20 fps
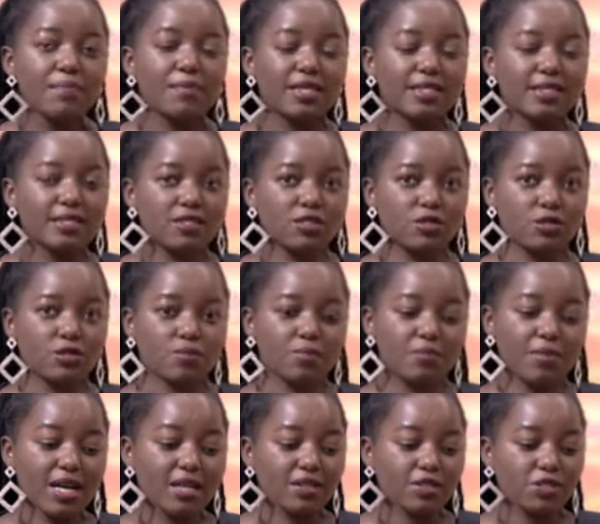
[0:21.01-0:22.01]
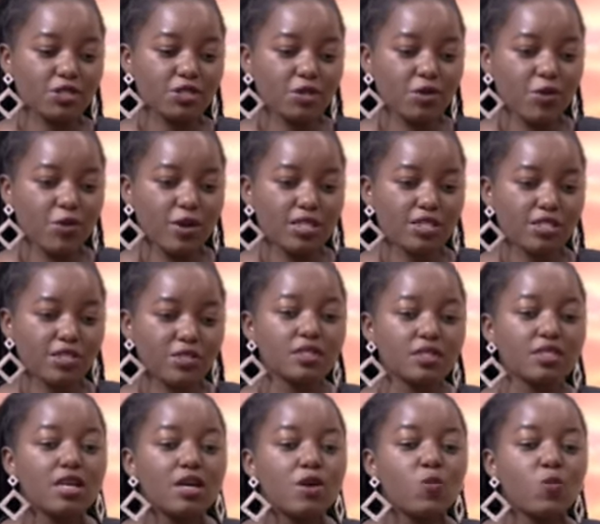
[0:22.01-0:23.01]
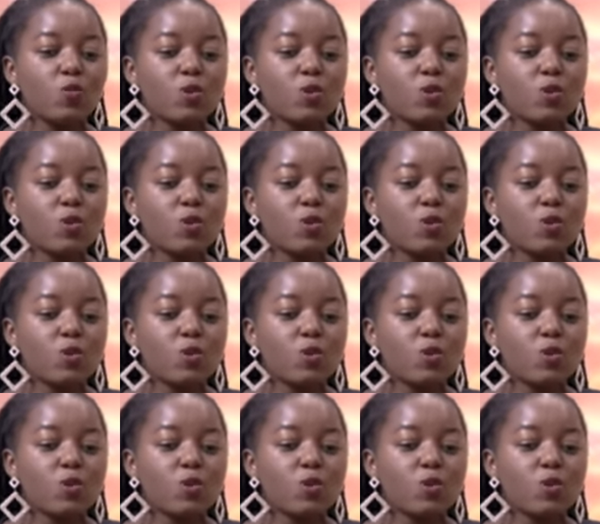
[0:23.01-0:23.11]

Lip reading: But back to your questions,